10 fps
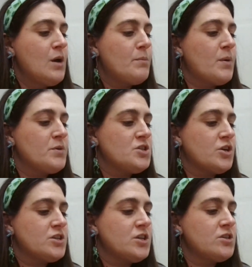but
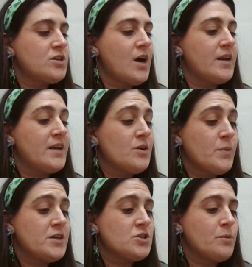restrictions on
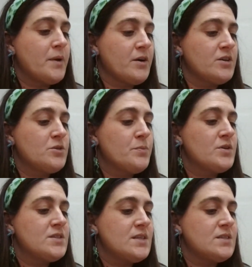interracial marriage
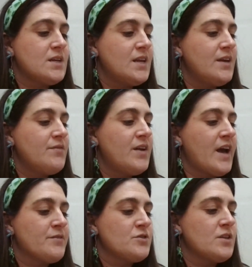persisted even
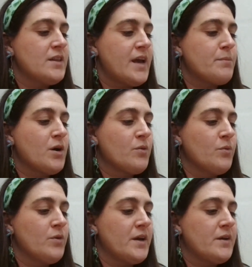after the landmark
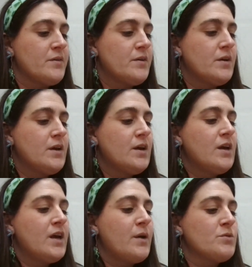ruling.
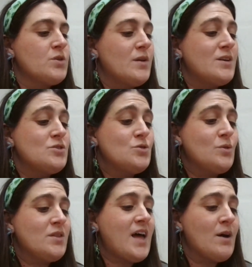It was only in
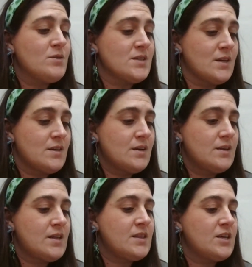2000
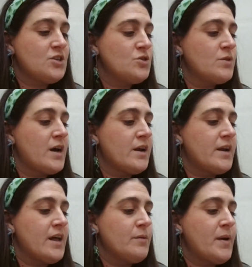that the issue got on
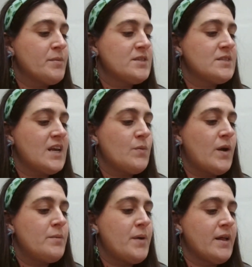Alabama's
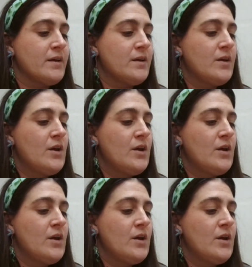statewide ballot,